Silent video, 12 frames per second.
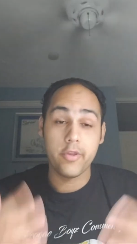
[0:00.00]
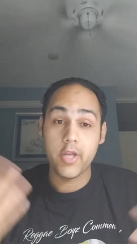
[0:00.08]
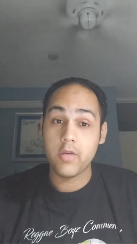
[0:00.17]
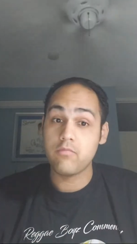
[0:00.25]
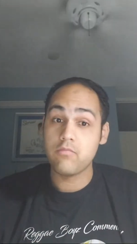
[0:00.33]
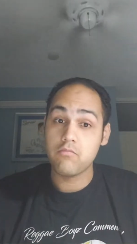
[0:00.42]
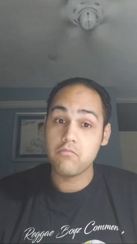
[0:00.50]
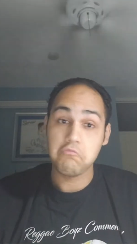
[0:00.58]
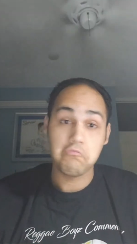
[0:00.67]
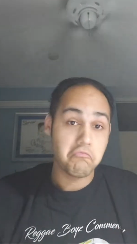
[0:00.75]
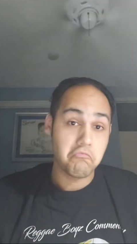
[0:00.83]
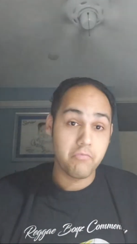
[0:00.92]
then
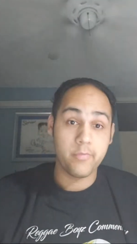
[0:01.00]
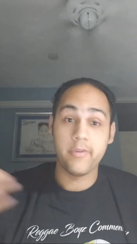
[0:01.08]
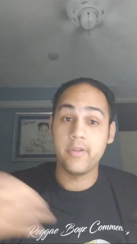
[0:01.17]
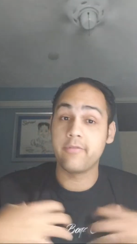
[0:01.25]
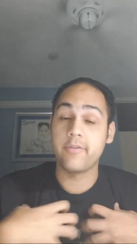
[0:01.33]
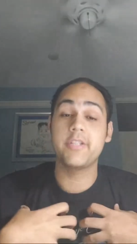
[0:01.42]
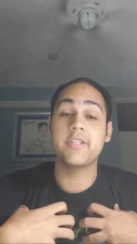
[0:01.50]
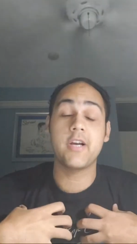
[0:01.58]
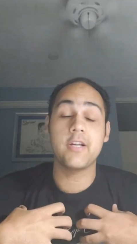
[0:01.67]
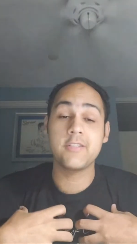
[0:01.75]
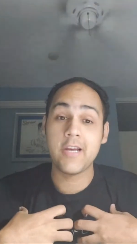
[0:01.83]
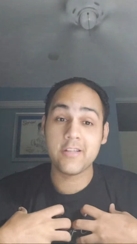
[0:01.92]
feel free to
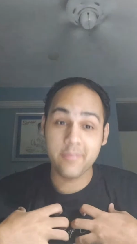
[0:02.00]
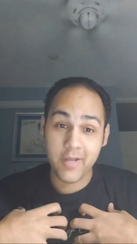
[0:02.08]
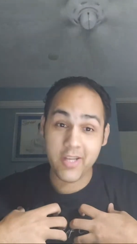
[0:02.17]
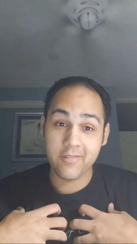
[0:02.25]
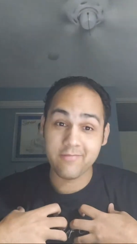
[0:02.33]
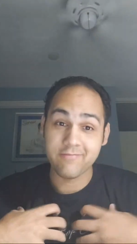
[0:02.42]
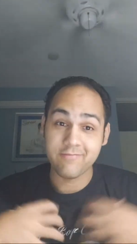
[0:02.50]
contact me.